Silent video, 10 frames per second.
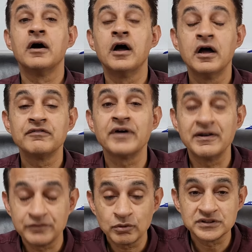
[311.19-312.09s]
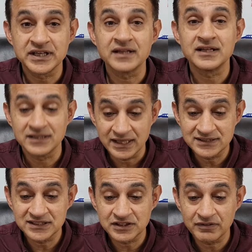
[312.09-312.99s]
uh, for everyone to get the
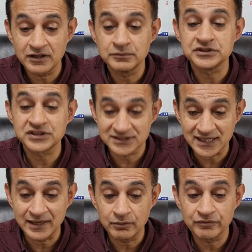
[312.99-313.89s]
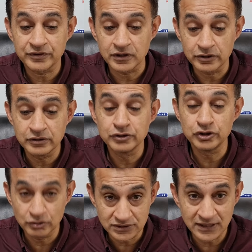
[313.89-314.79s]
latest developments to sign up for the
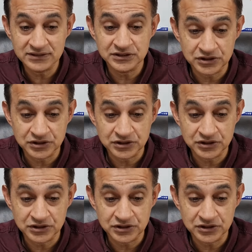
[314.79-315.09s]
newsletter.